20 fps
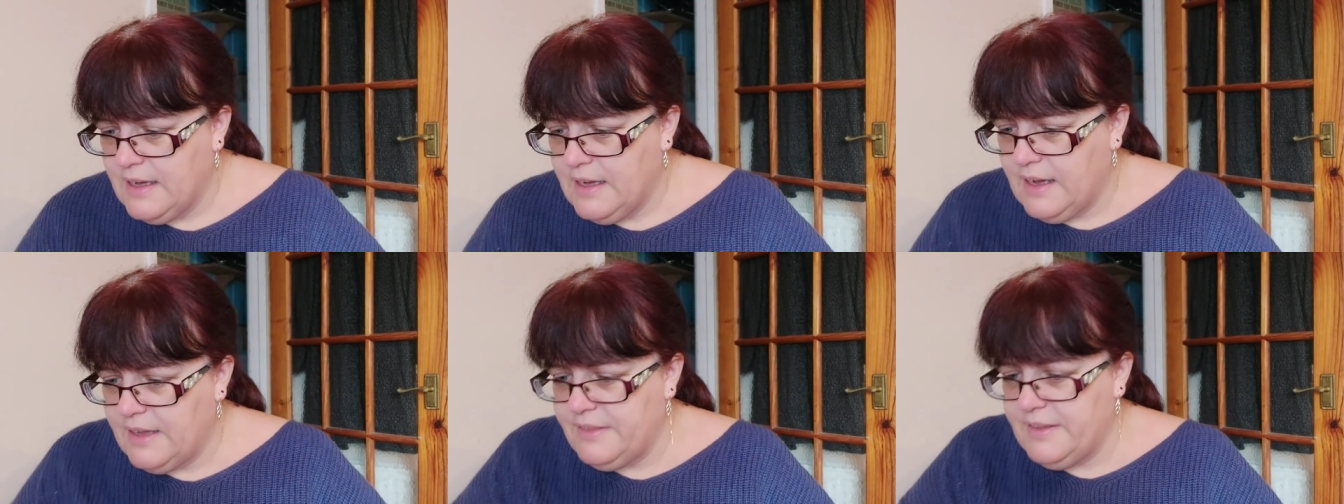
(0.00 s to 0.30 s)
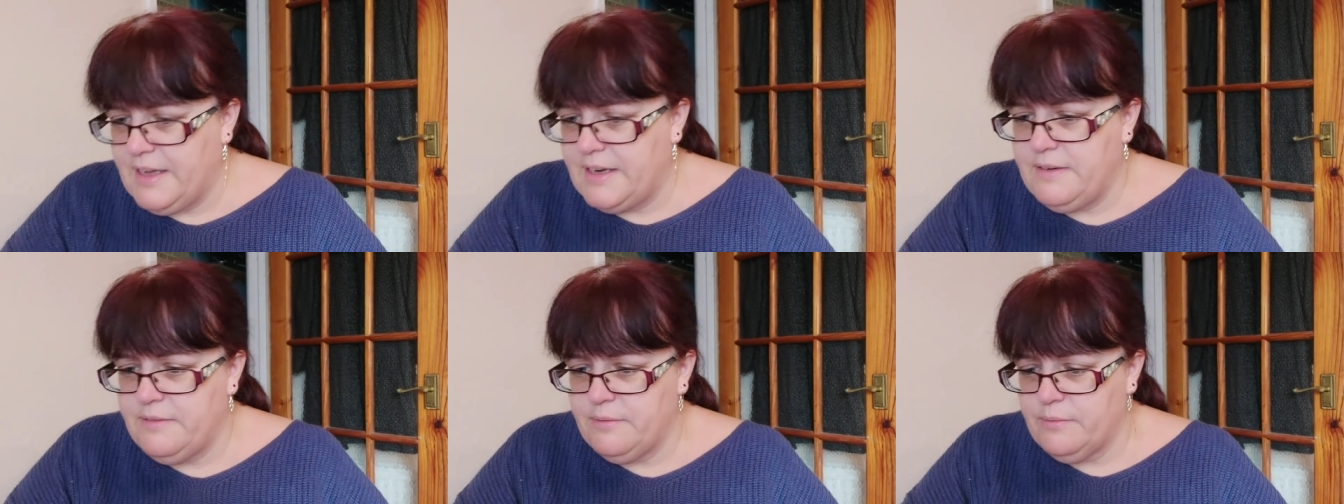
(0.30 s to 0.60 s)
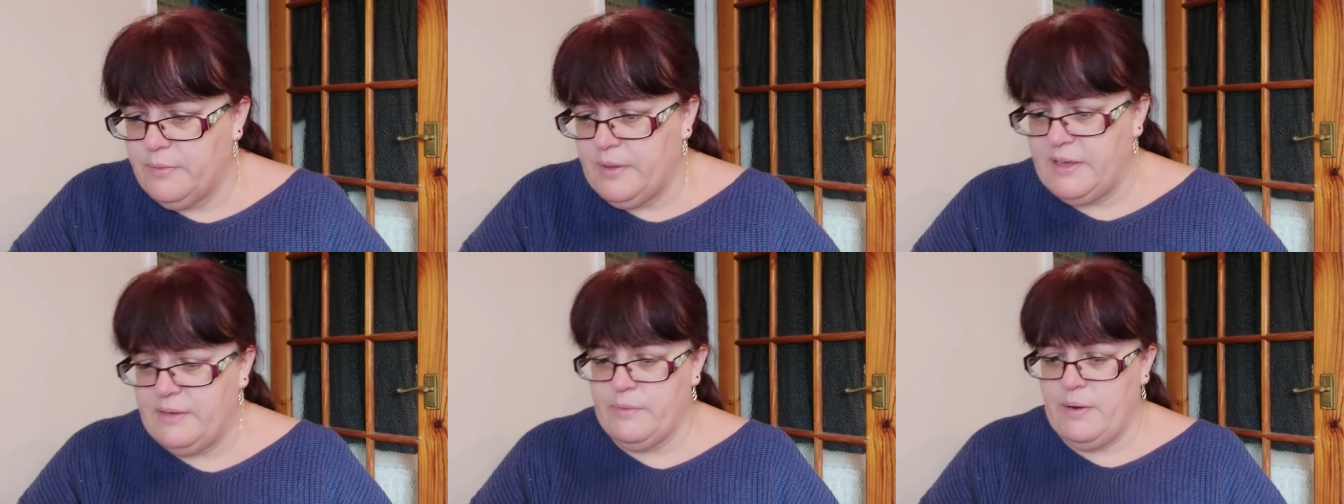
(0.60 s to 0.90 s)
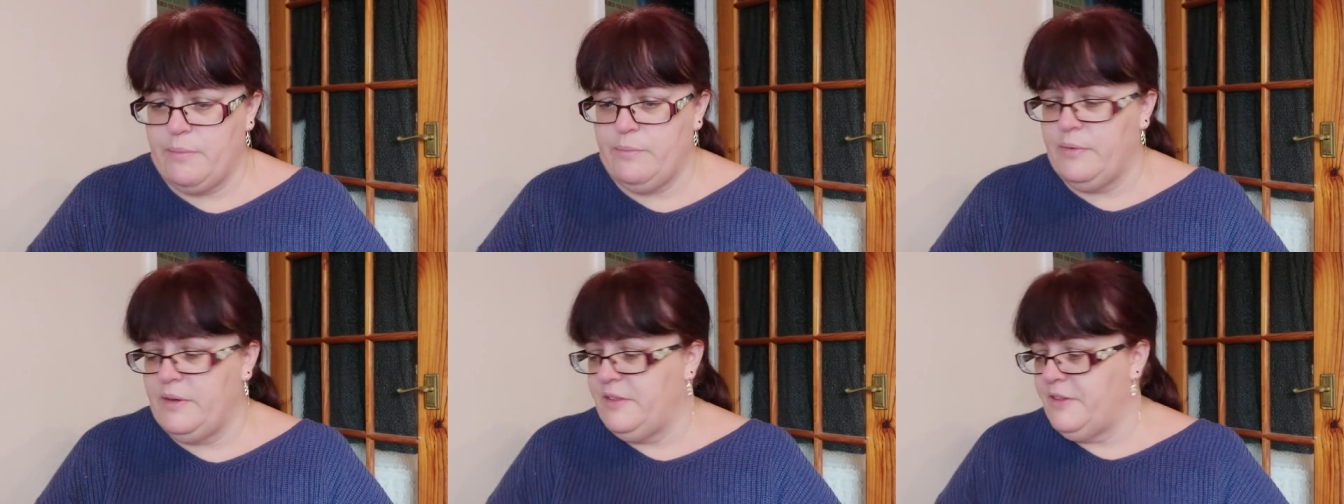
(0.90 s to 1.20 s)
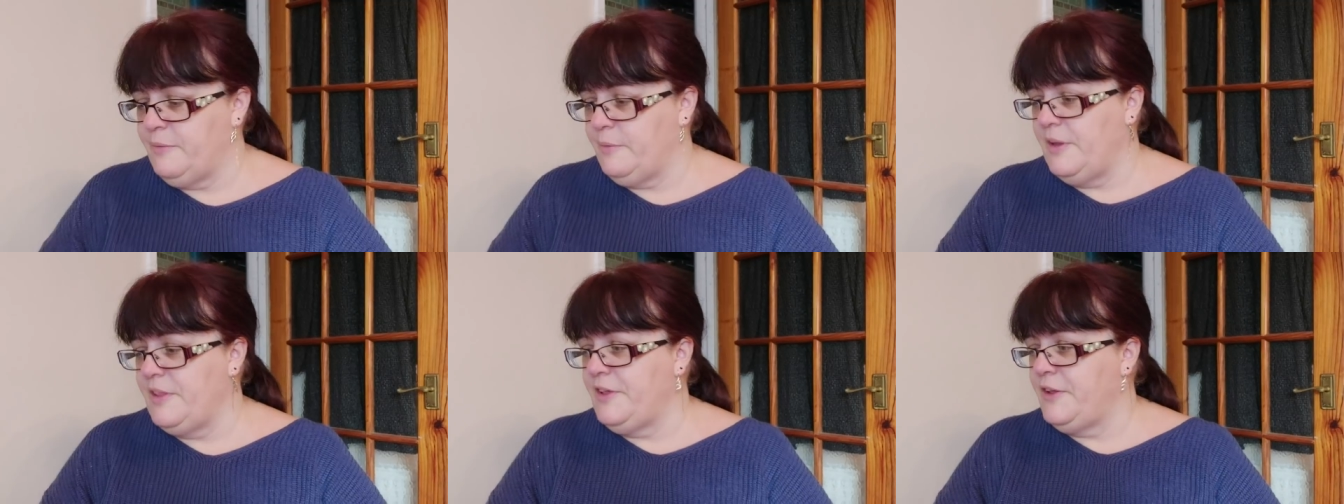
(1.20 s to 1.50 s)
And then when
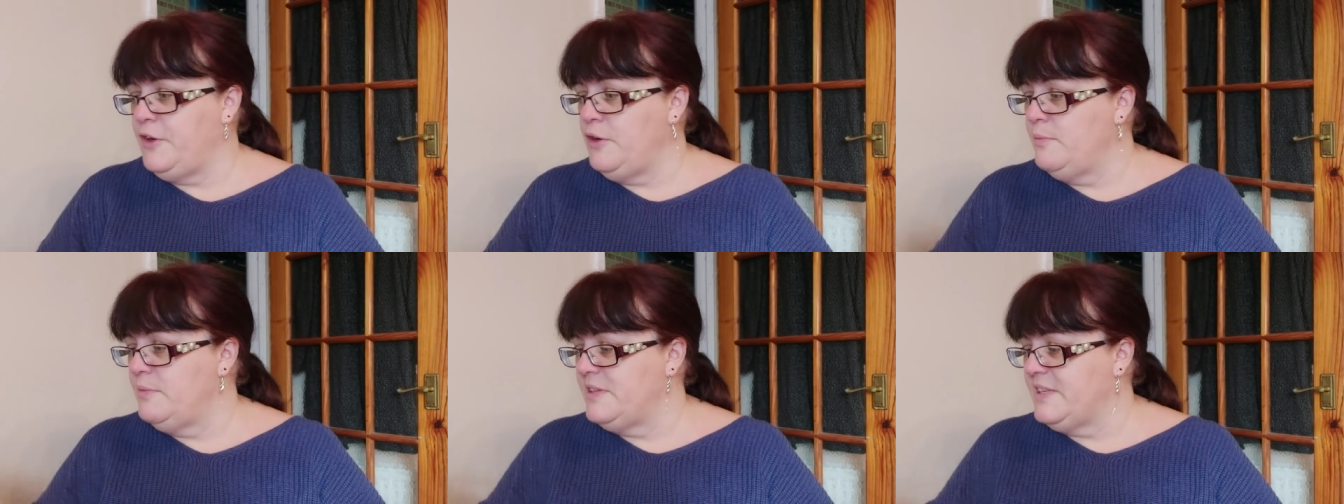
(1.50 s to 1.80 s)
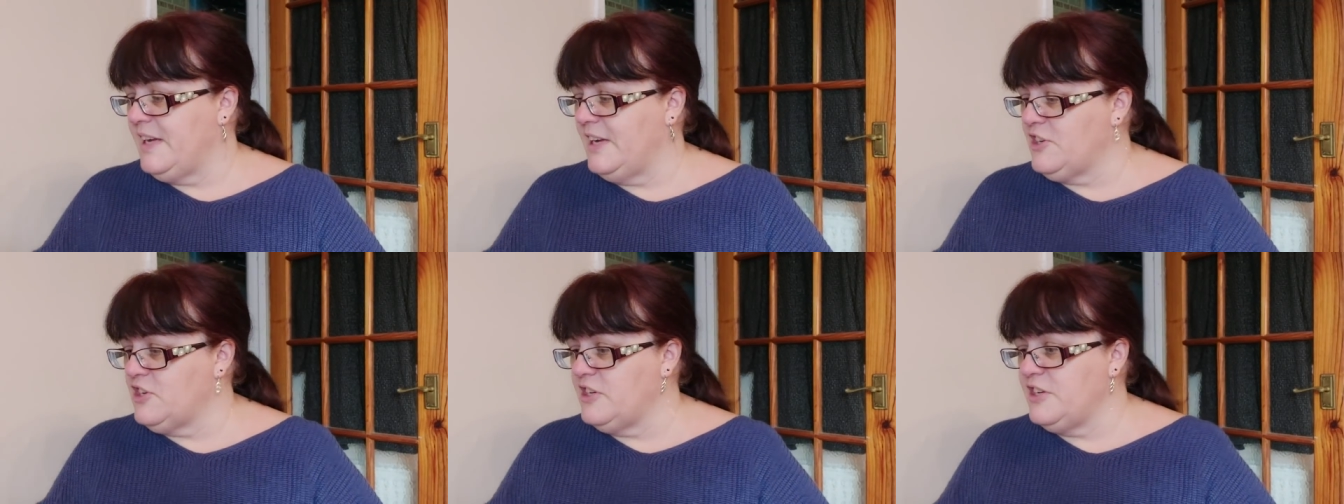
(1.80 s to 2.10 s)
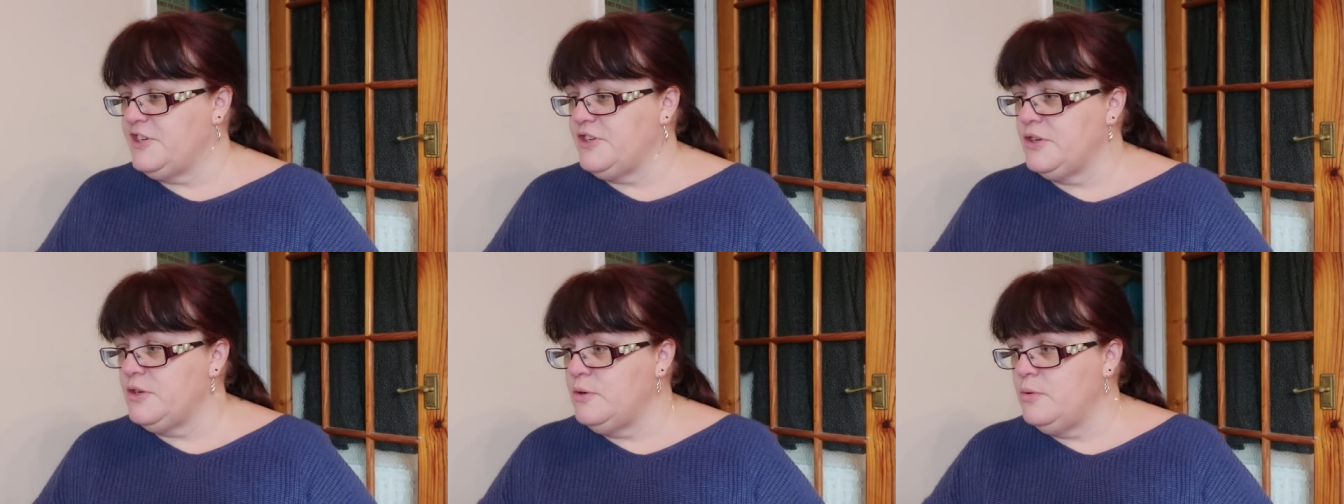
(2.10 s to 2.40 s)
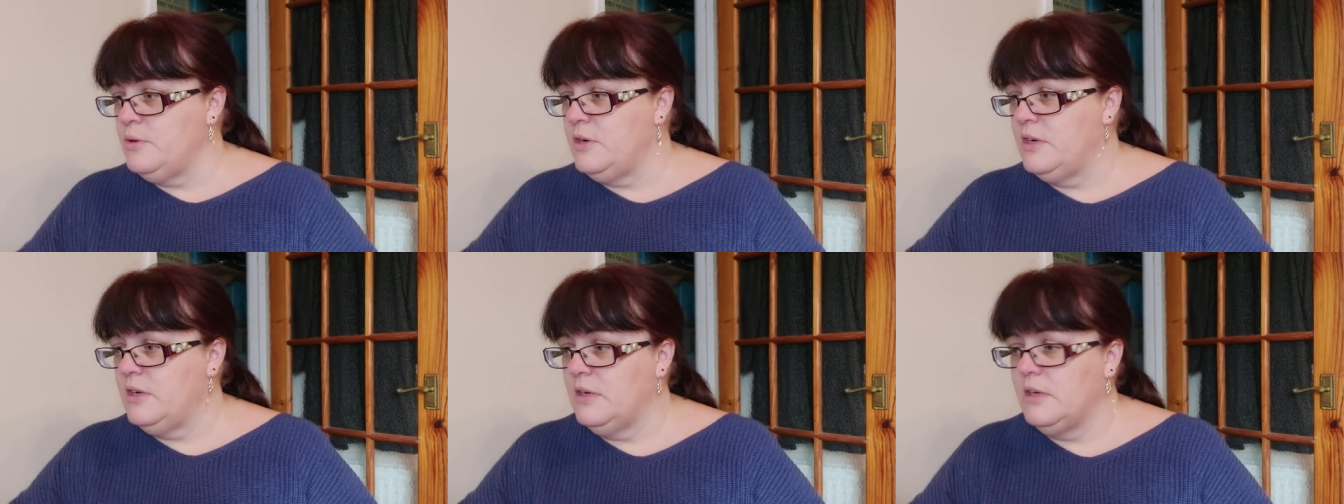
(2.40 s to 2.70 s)
the humans actually do